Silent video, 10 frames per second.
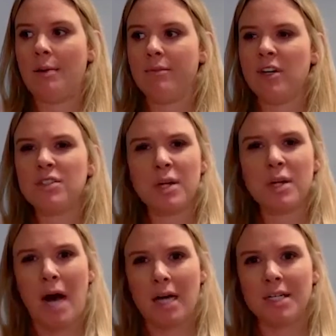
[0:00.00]
first a
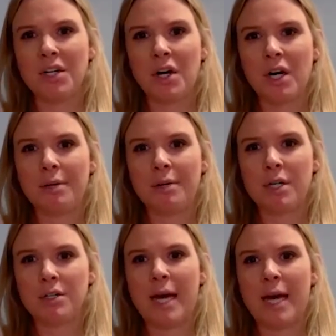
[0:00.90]
monitoring
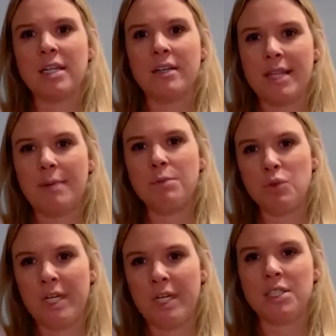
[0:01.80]
perspective and then
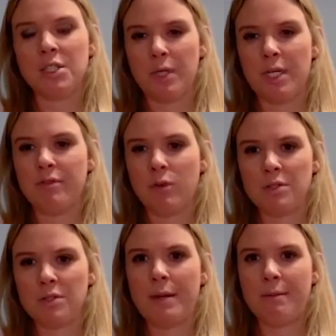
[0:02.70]
move it into an
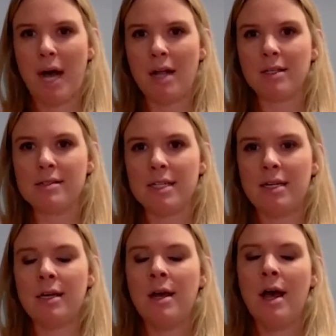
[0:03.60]
enforcement
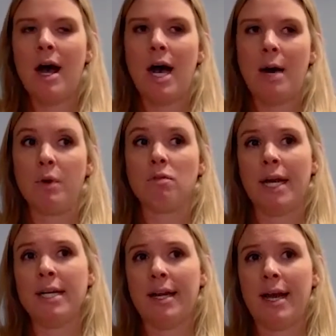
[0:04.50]
policy. But
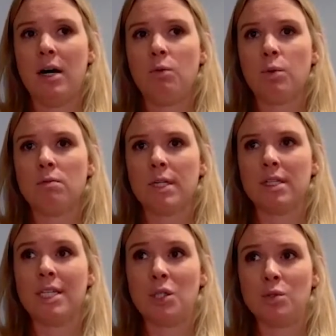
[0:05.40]
right now we're
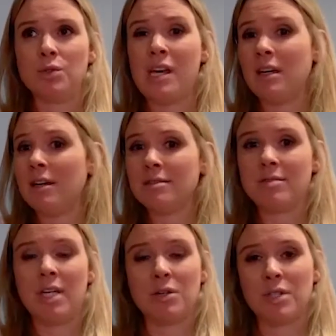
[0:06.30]
really using,
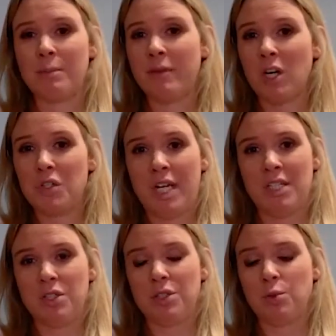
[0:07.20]
you know, some of our
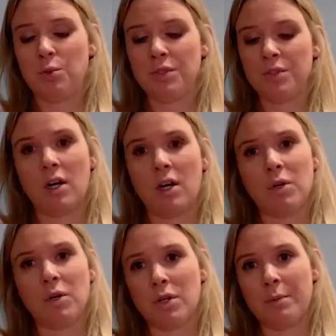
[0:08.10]
standard tools like our
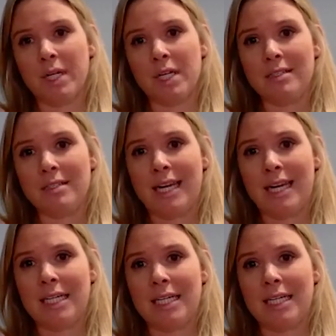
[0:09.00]
vulnerability scanning